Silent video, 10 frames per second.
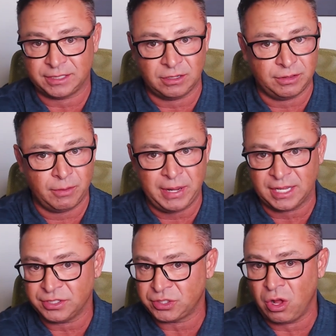They're being
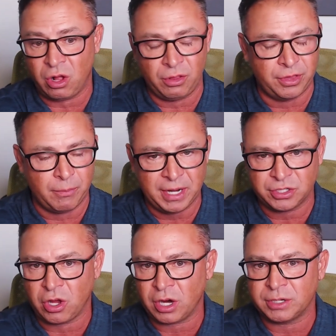installed, they're
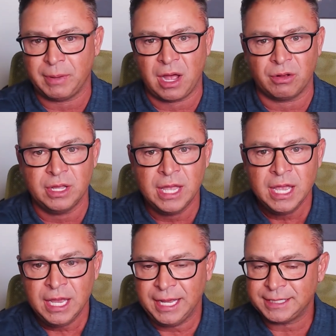being talked about.
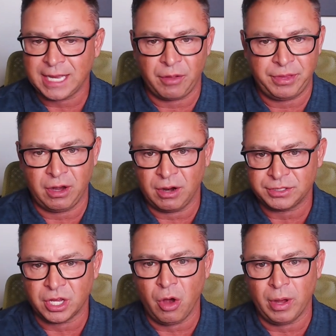It's out there,
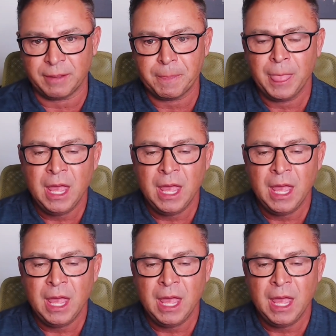it's going.